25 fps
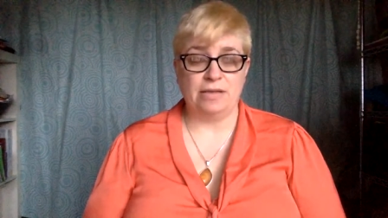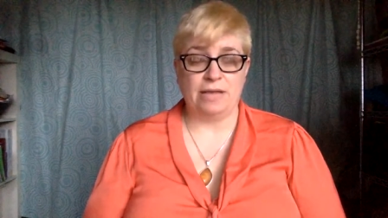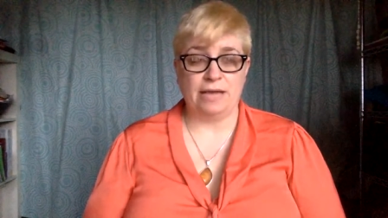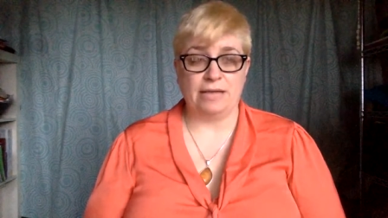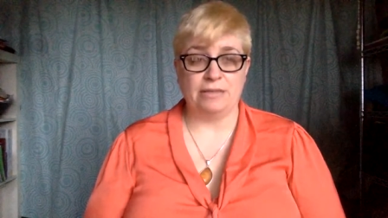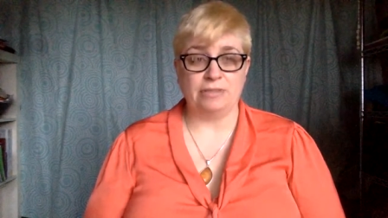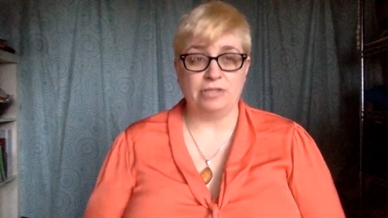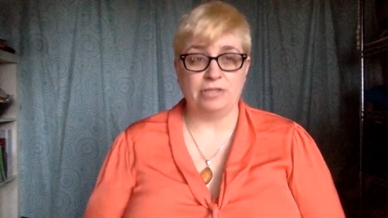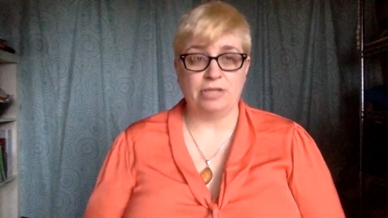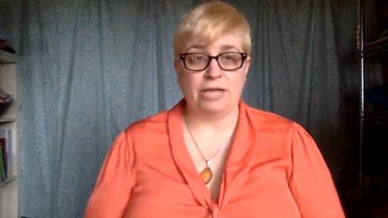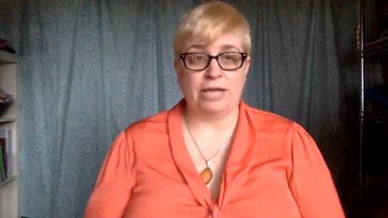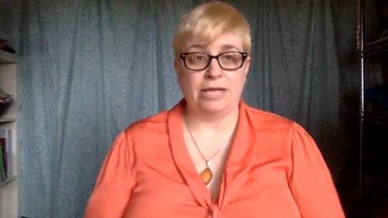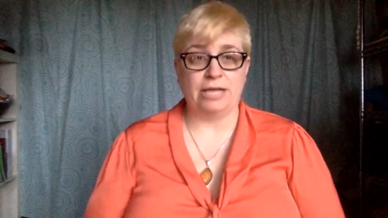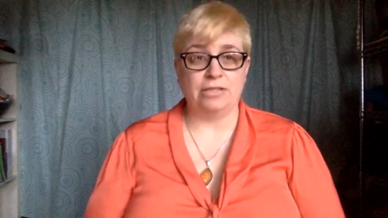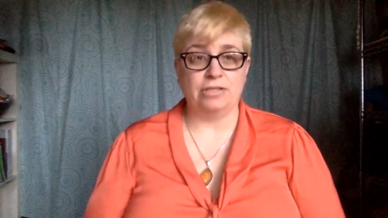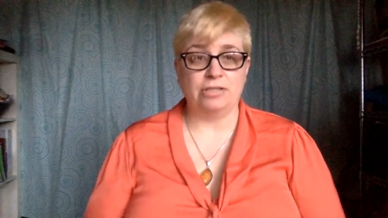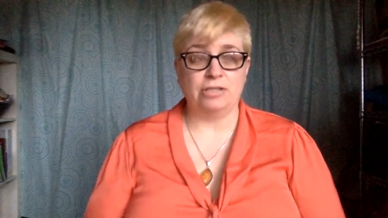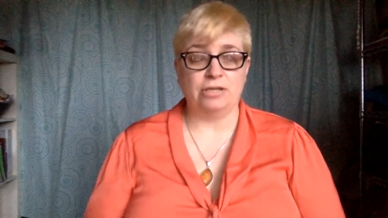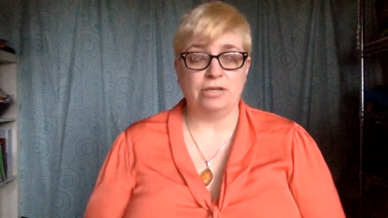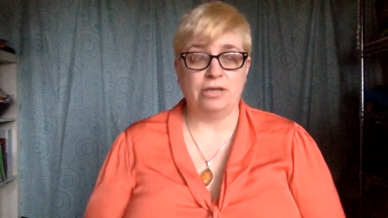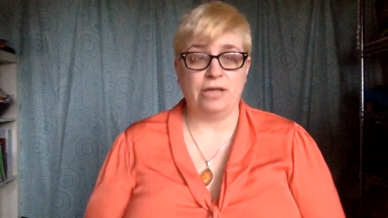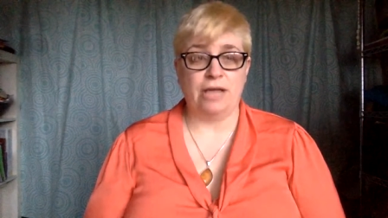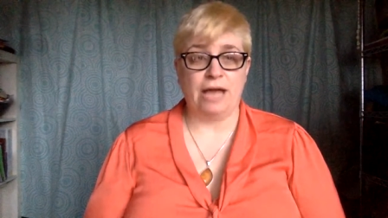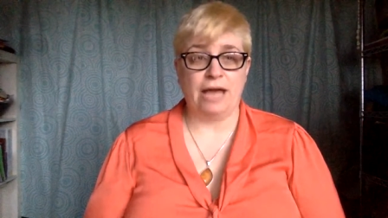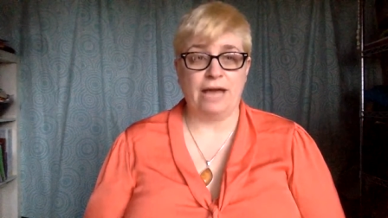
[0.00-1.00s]

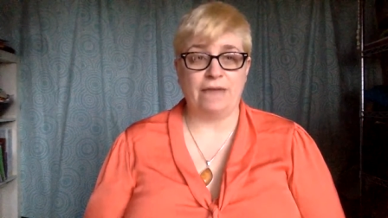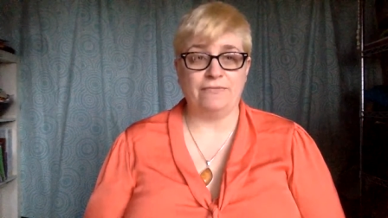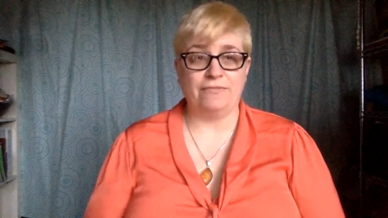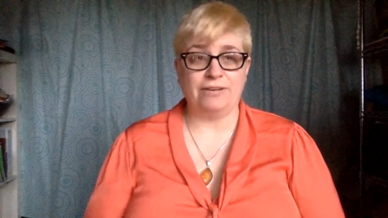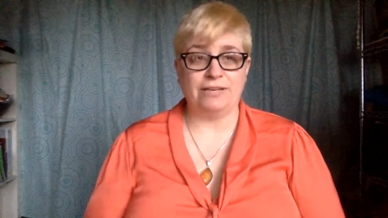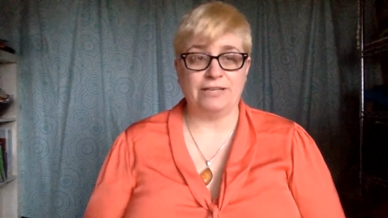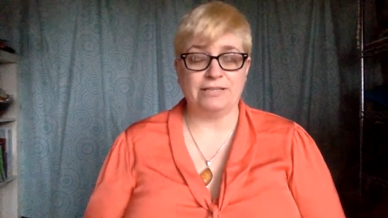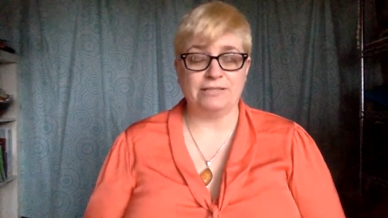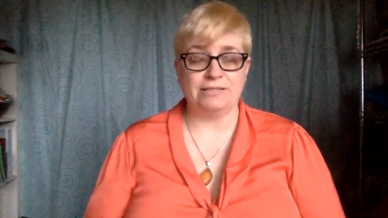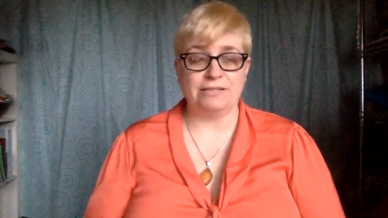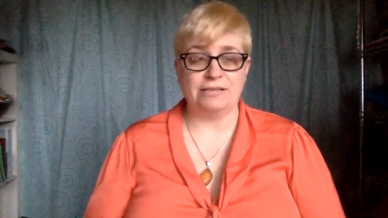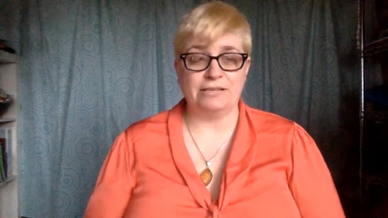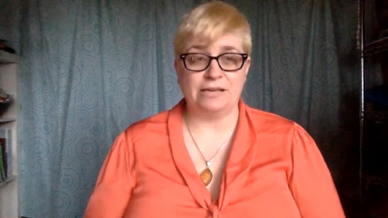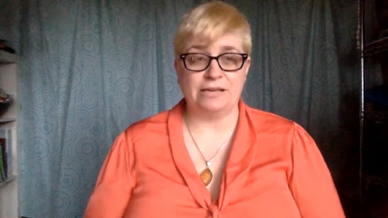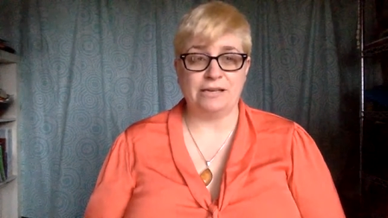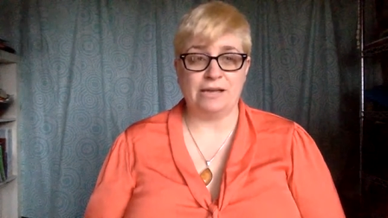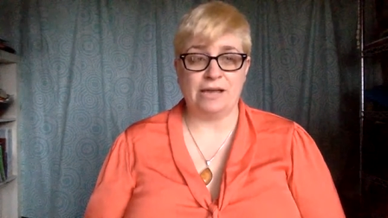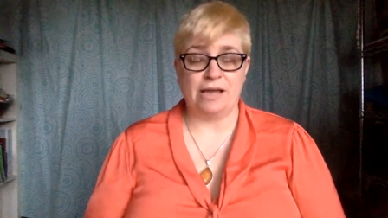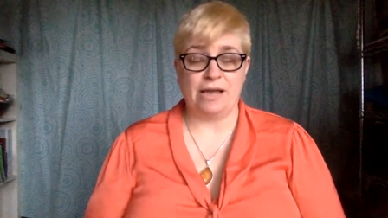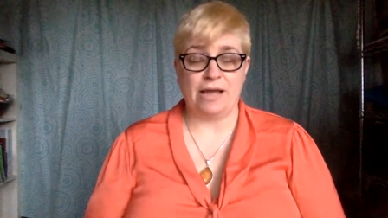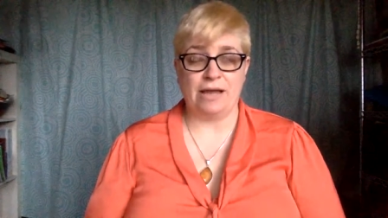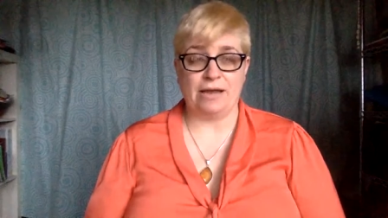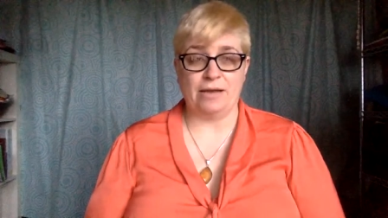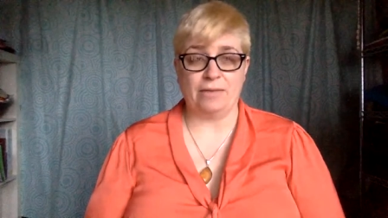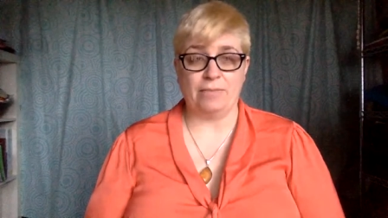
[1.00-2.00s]
education, advocacy,
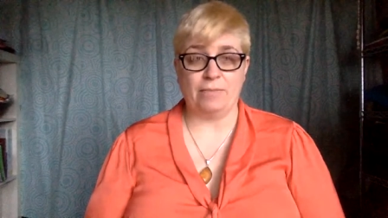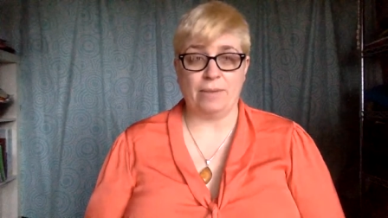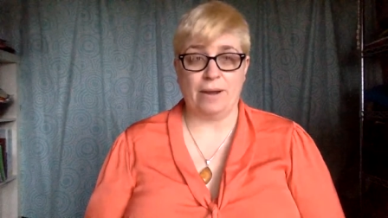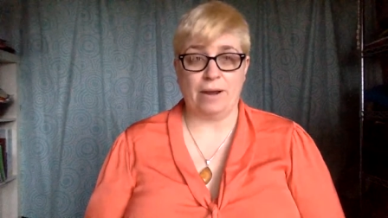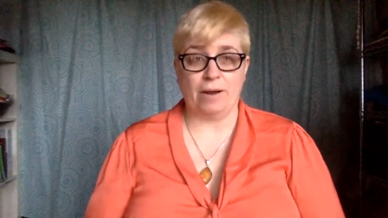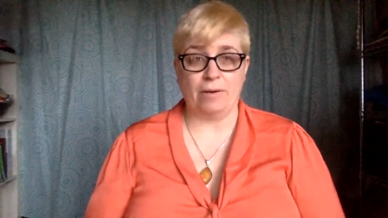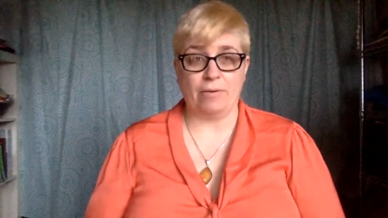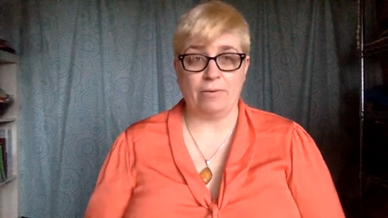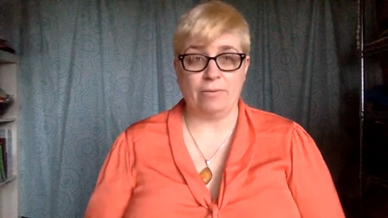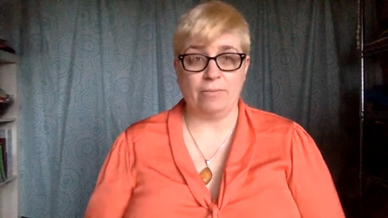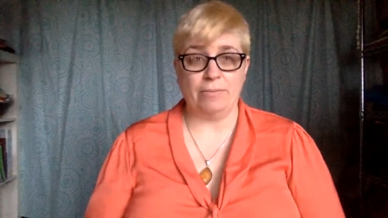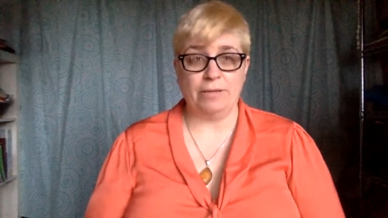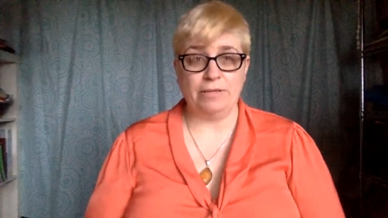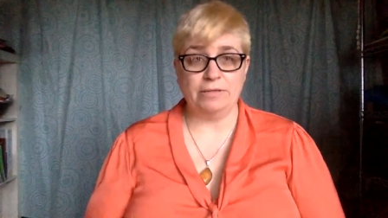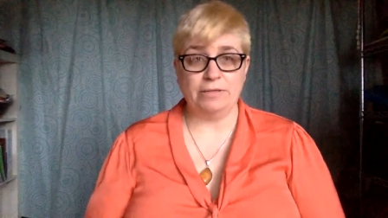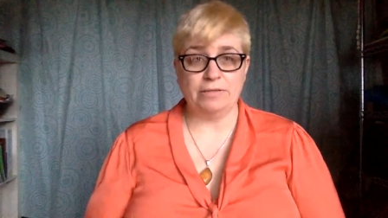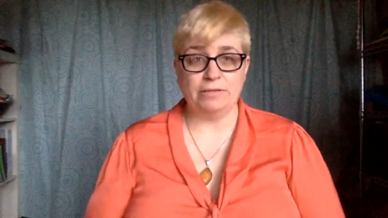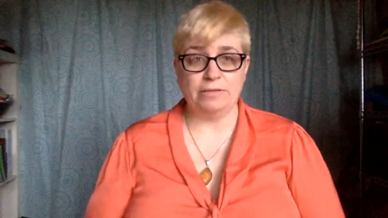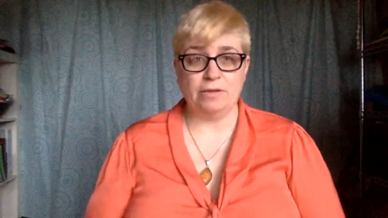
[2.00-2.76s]
and empowerment.